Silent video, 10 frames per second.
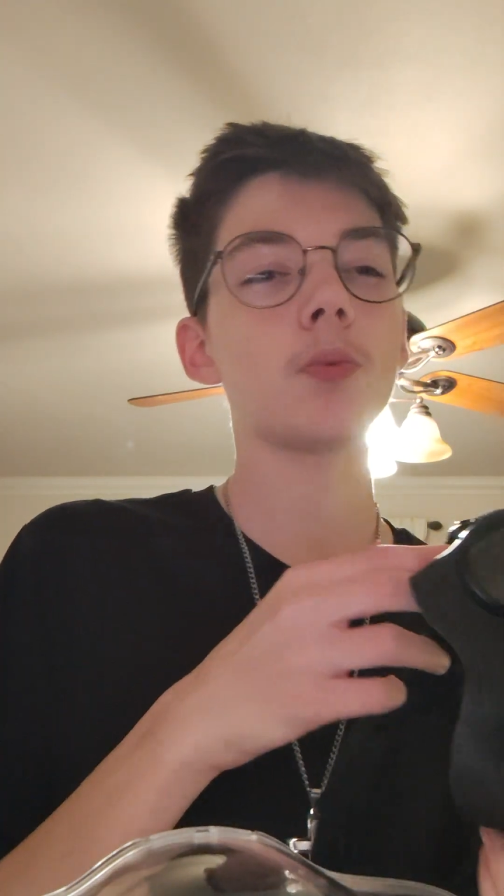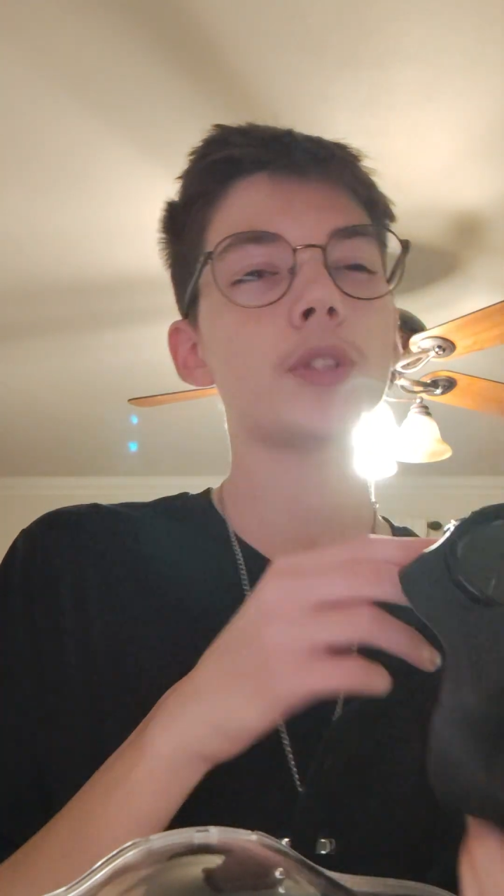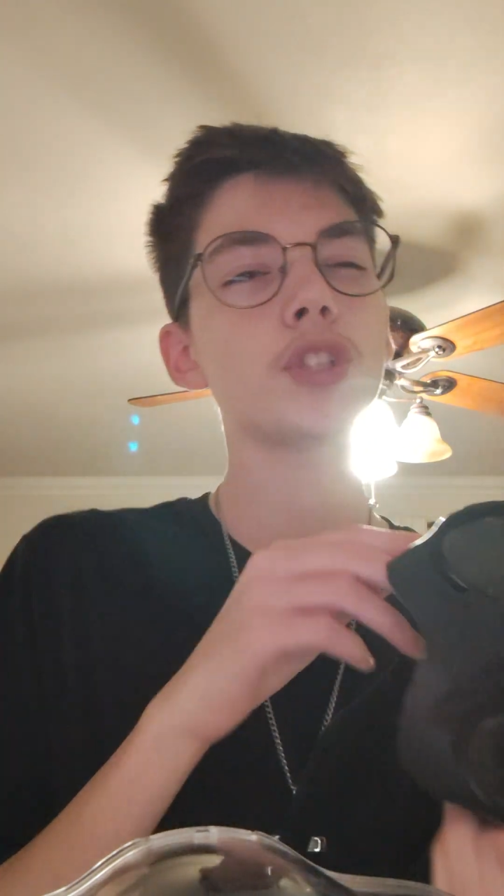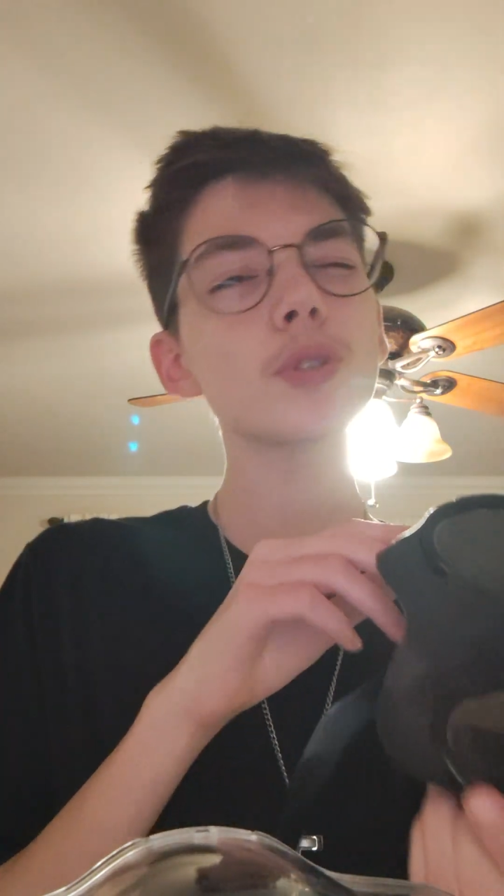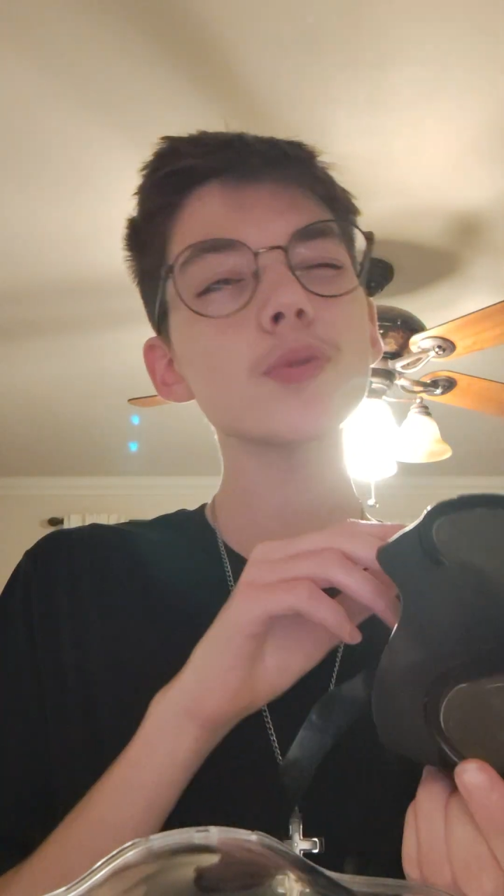
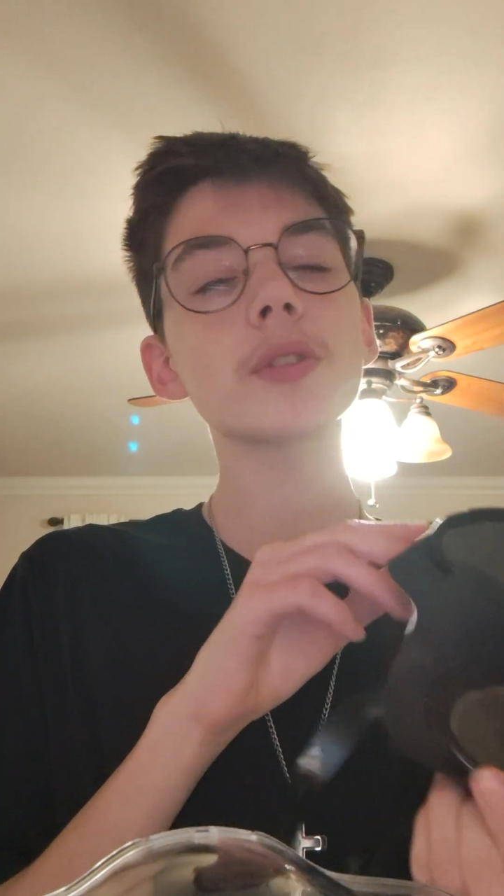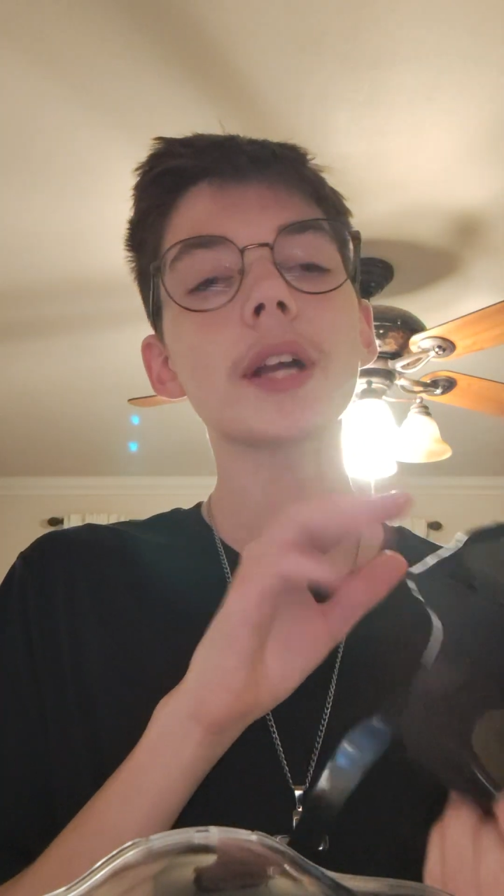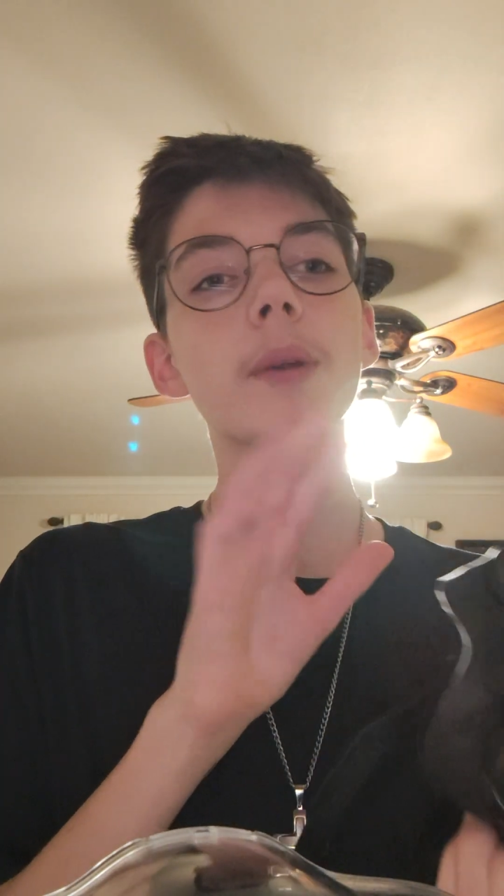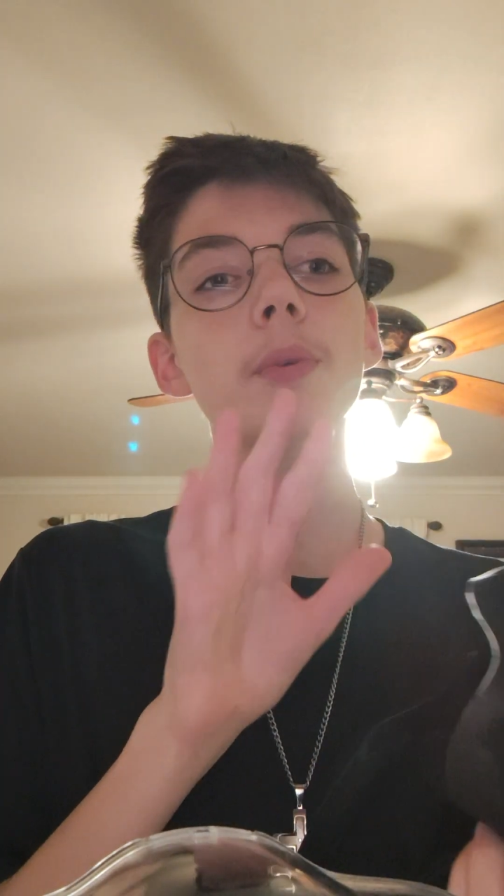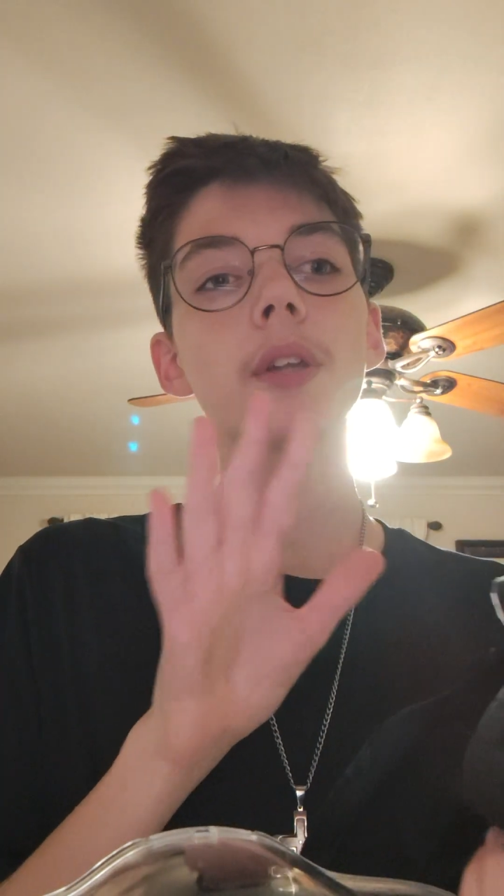which those are
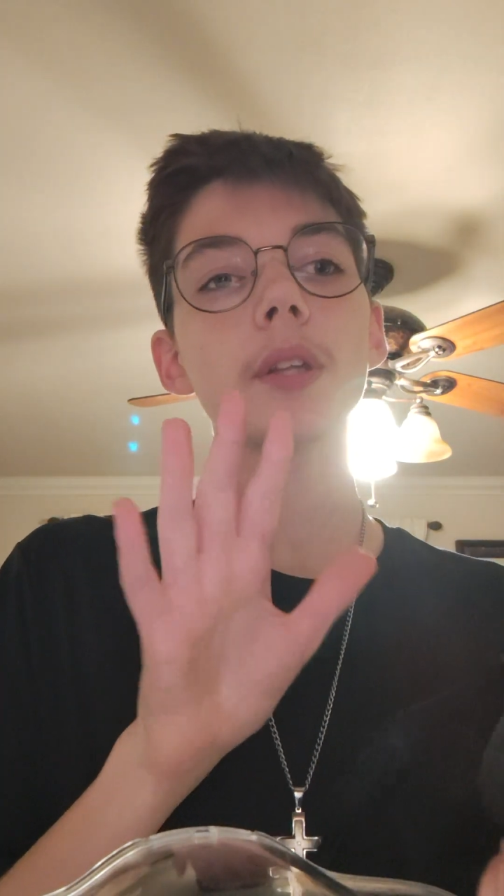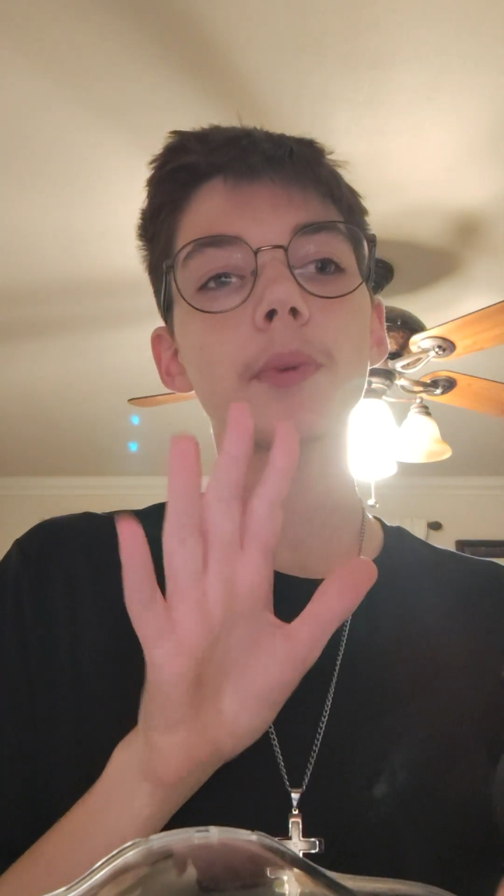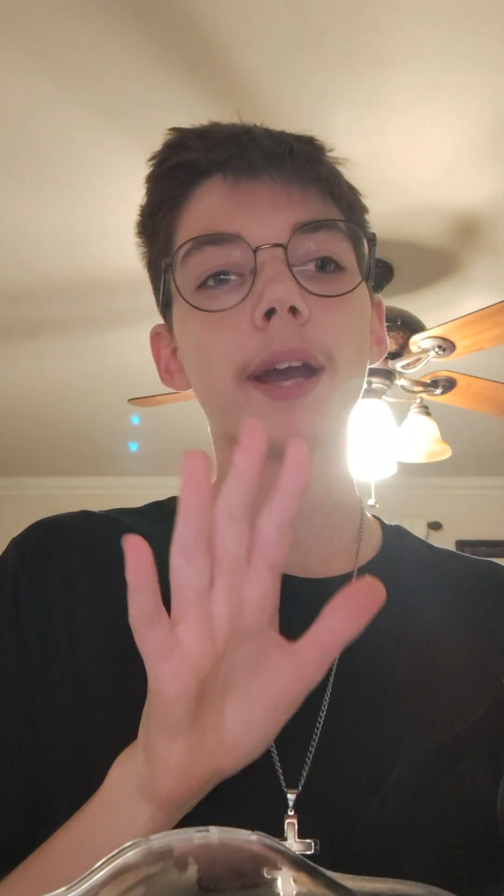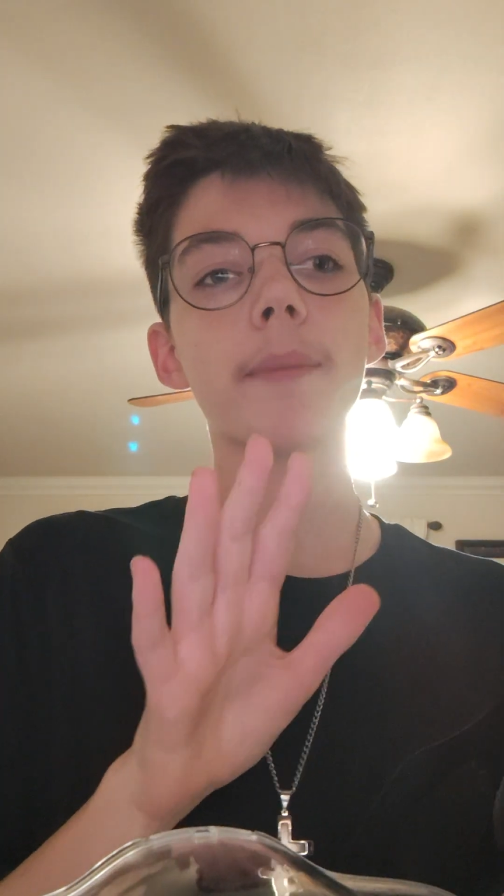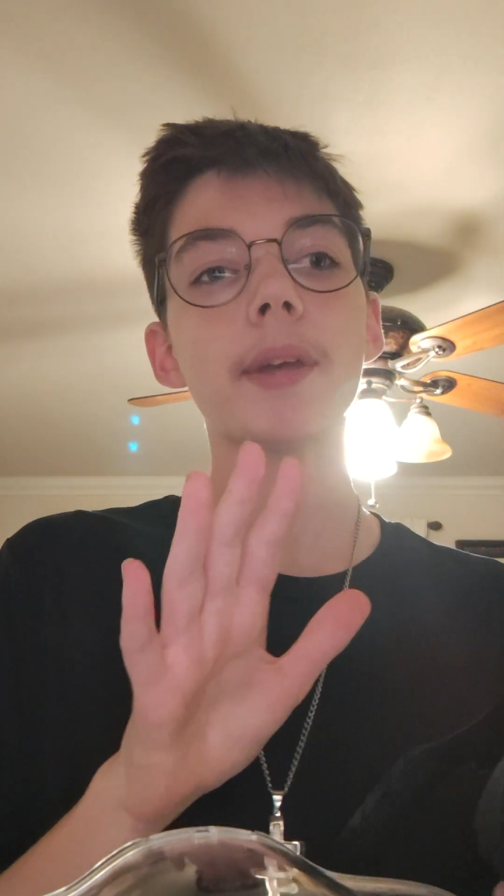not really the
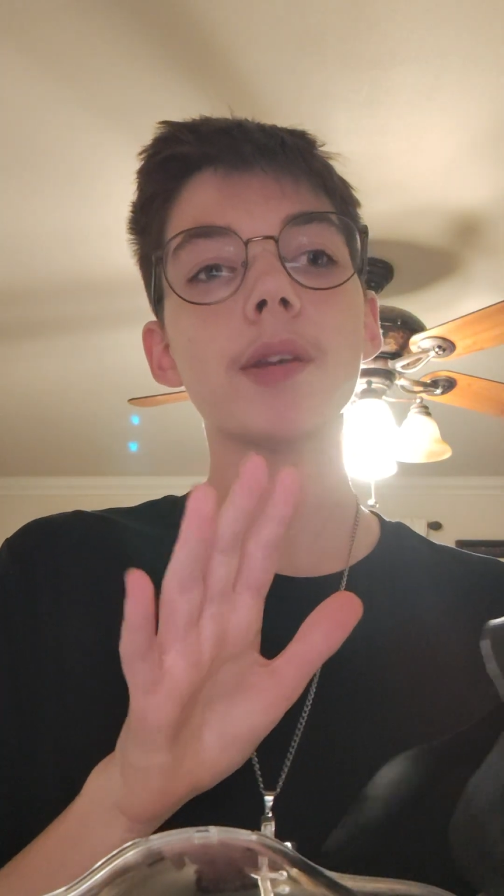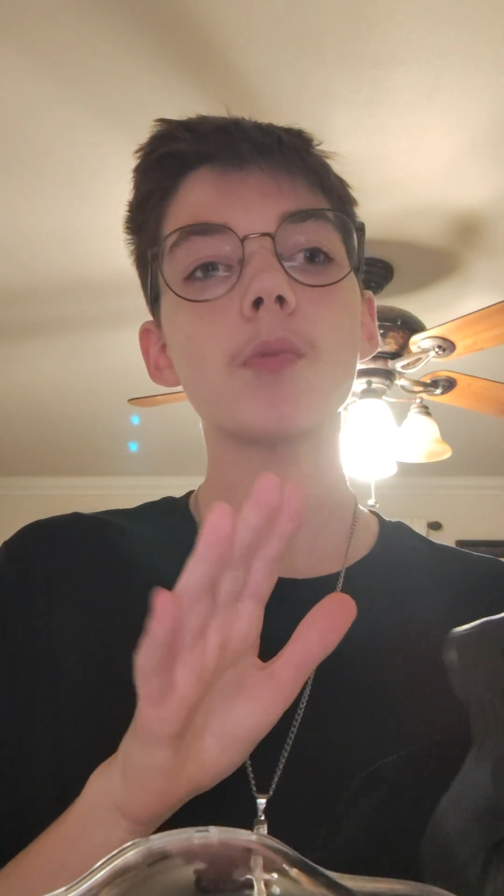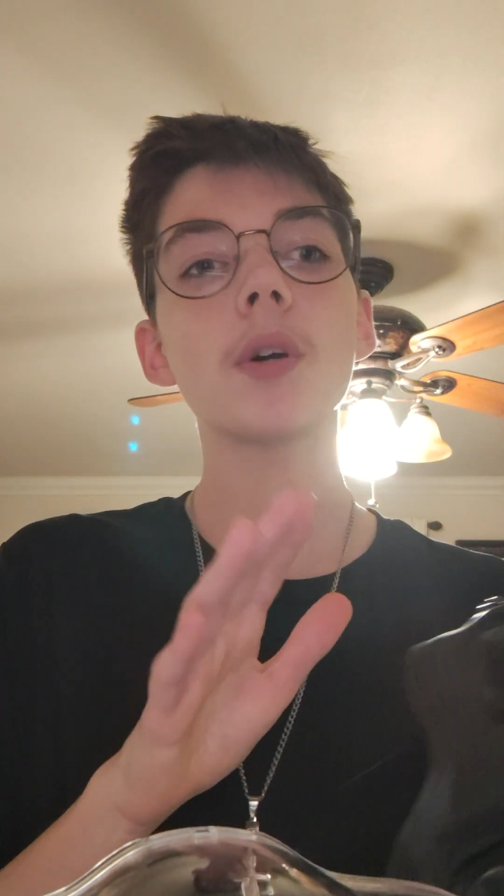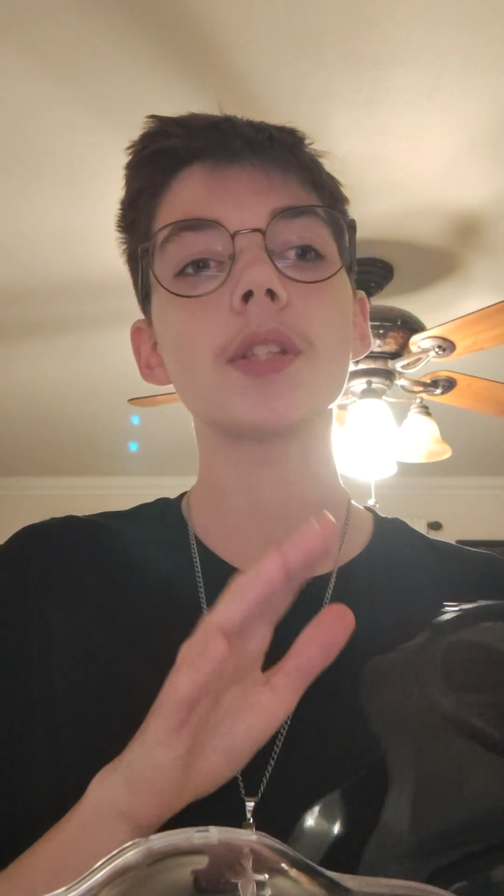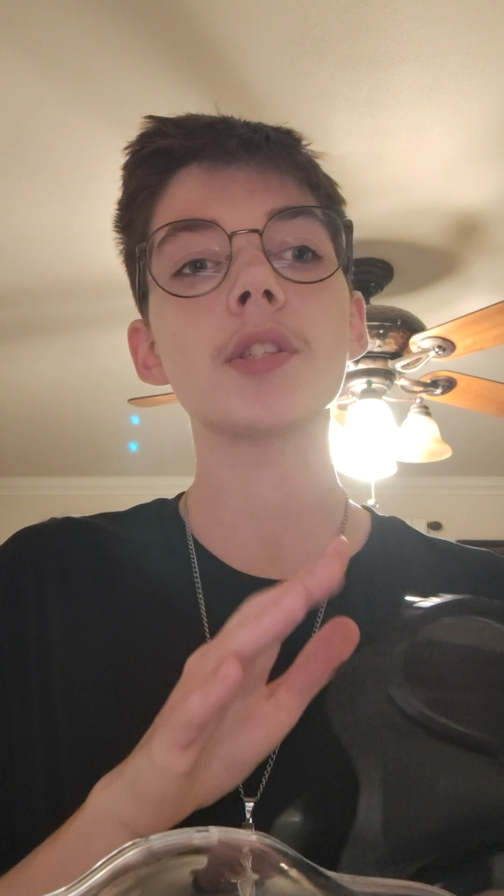recommended
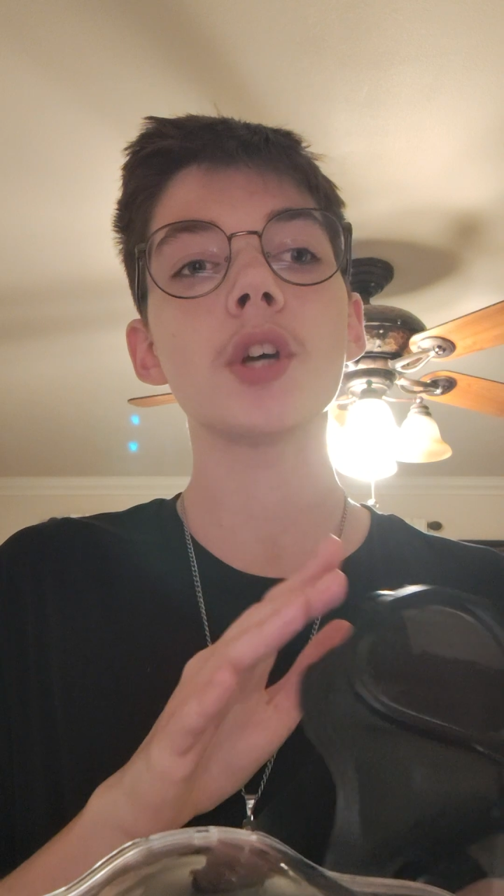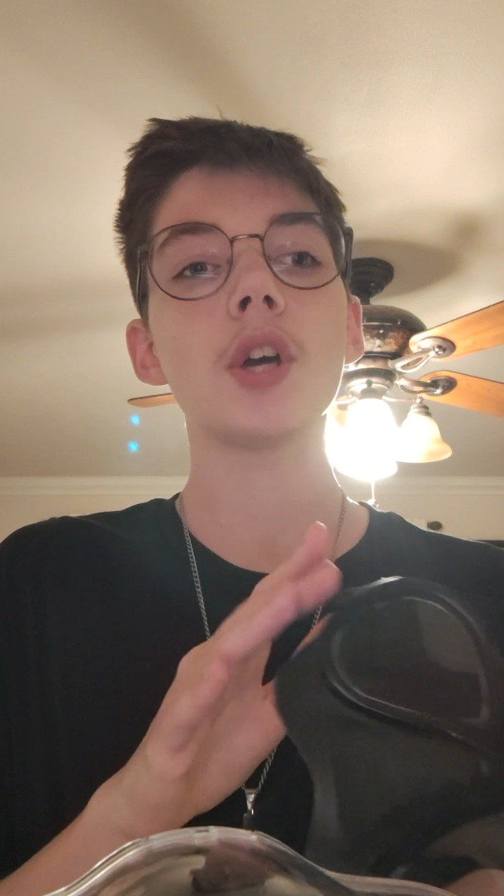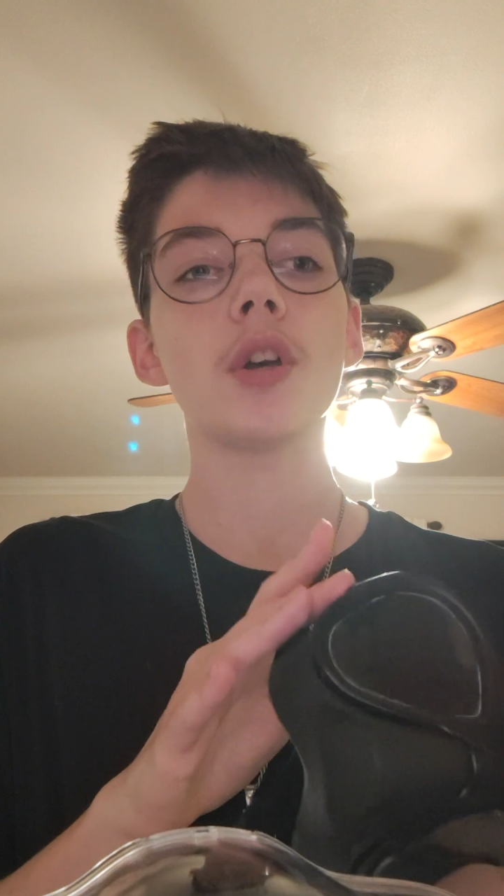ones.